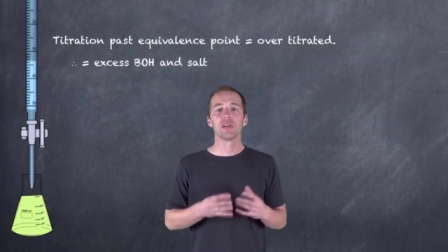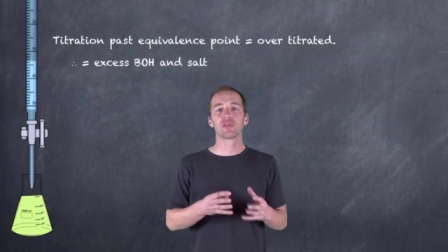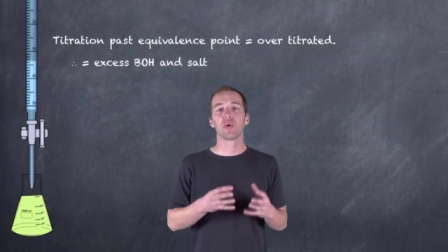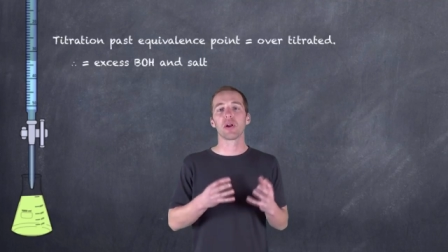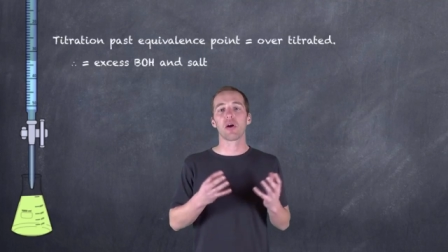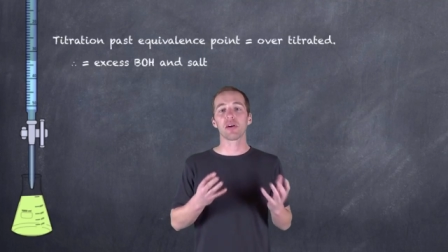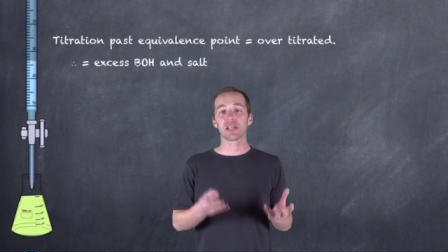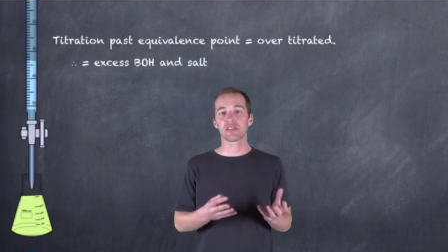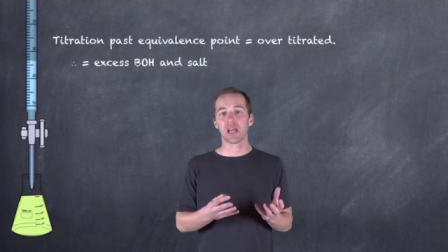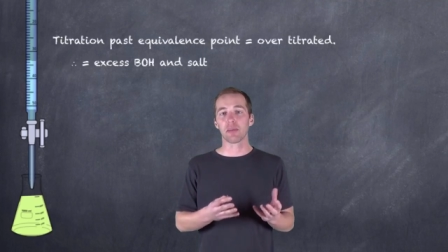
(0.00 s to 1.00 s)
So in our
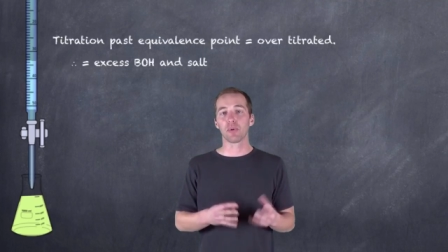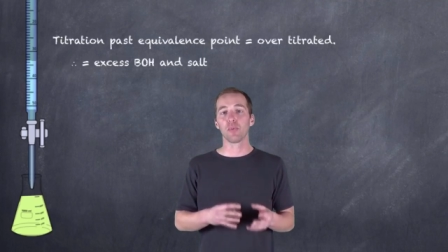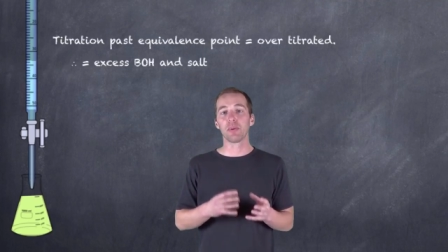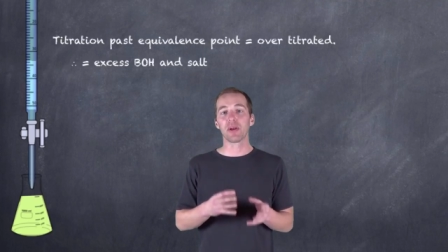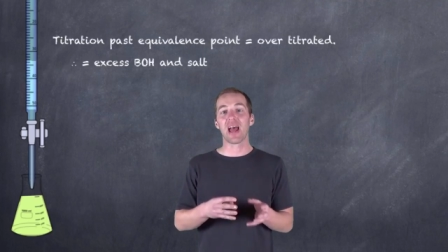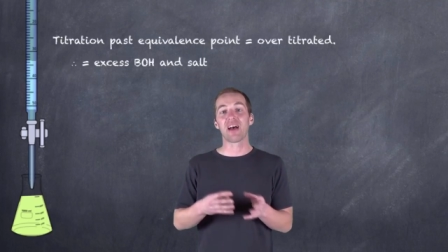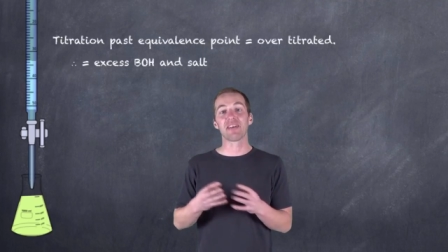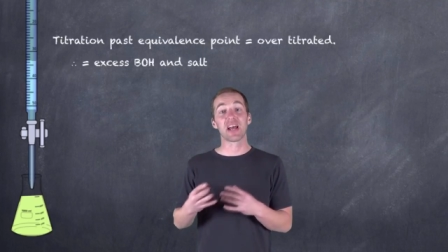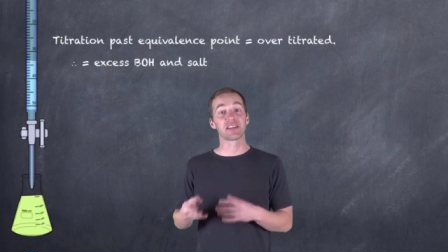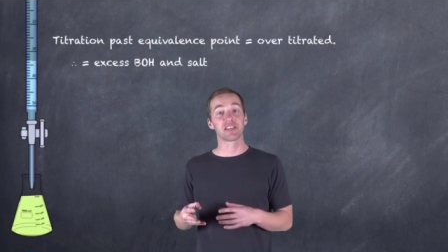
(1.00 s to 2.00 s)
example, we would
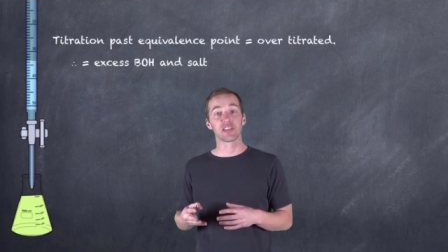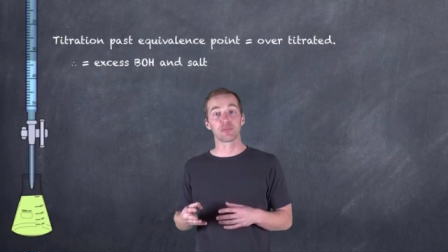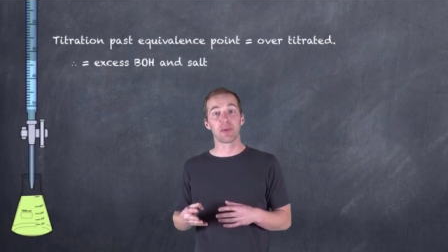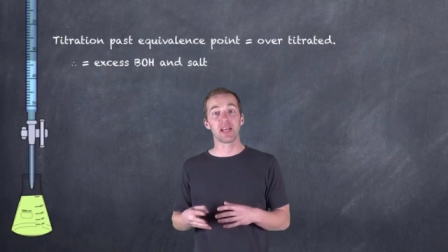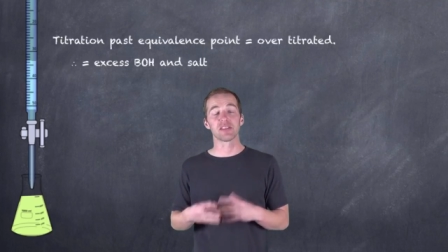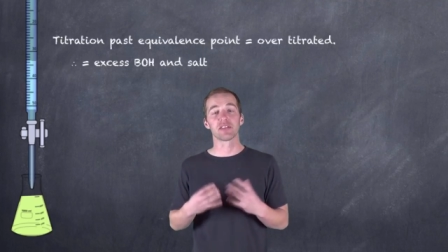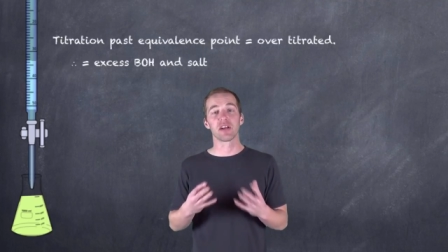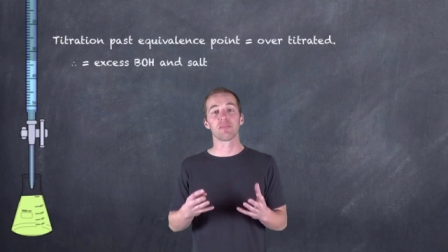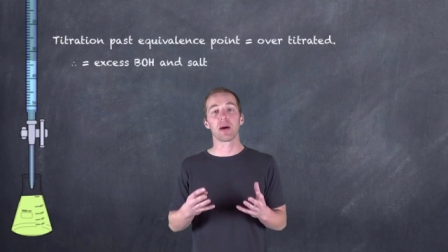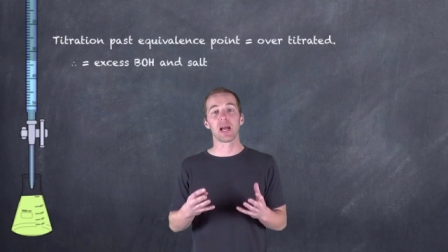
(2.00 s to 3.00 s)
have excess base,
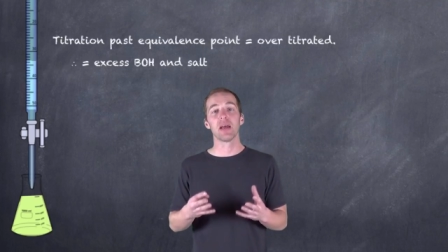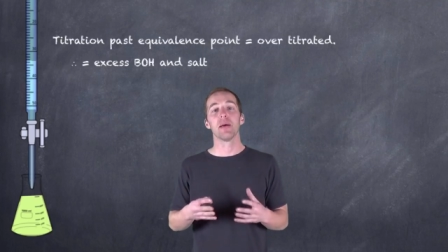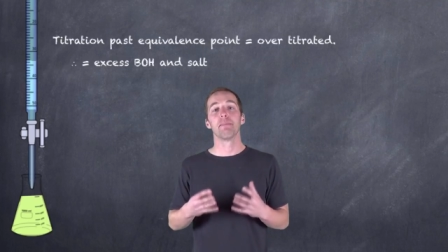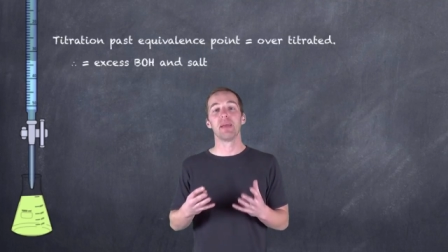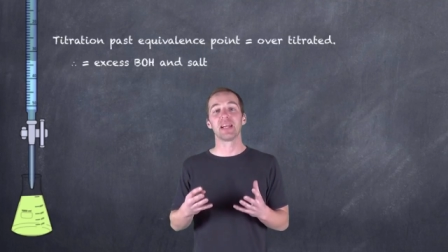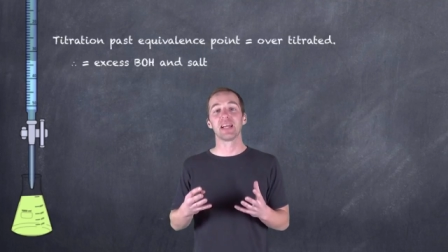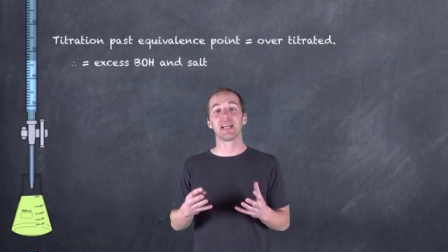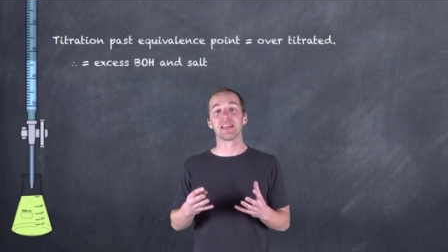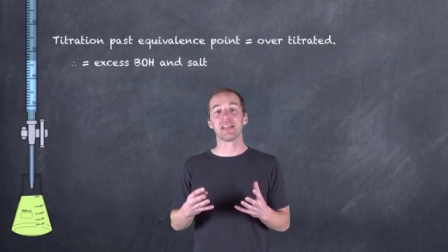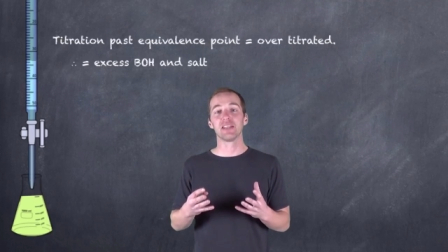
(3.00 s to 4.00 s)
thereby
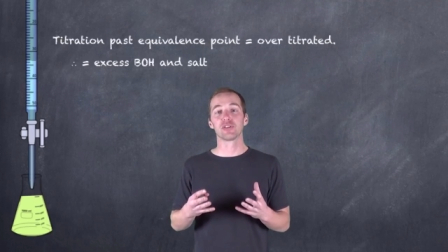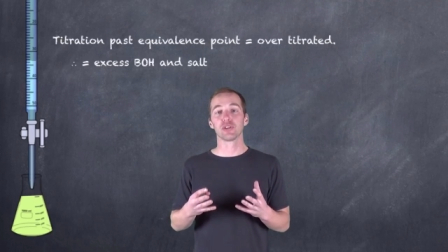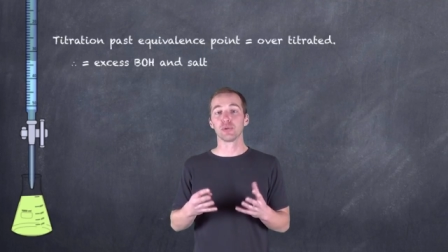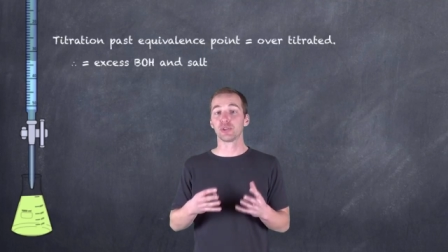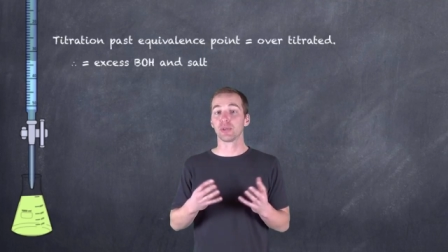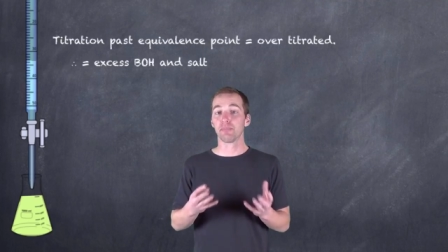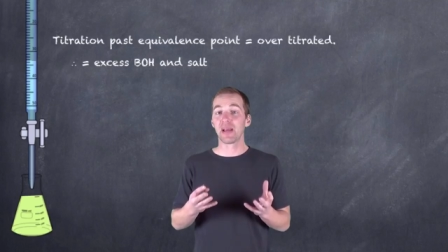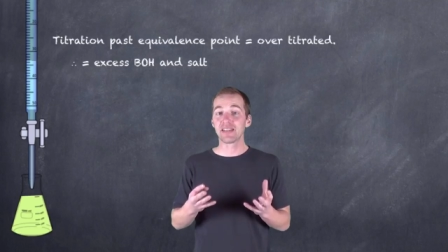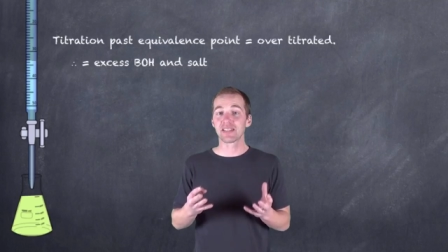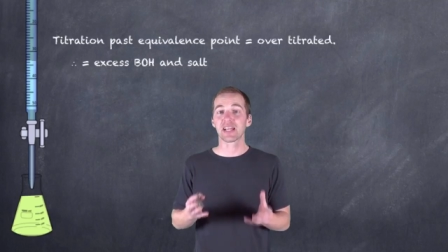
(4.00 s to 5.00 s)
making the solution
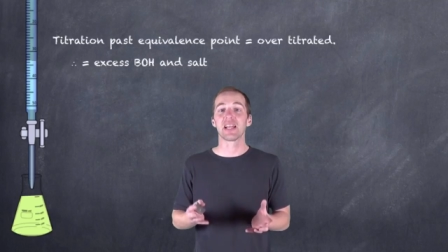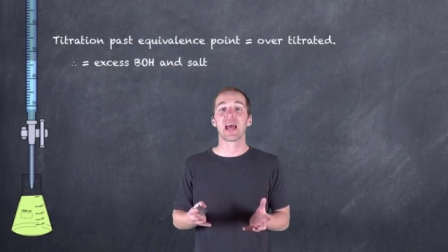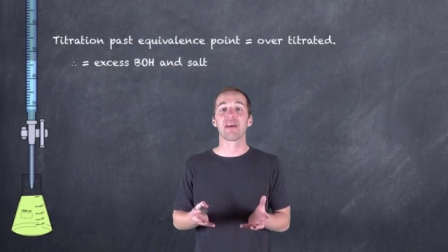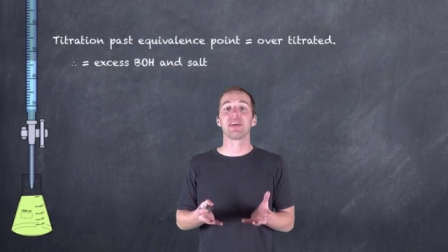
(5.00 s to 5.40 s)
basic and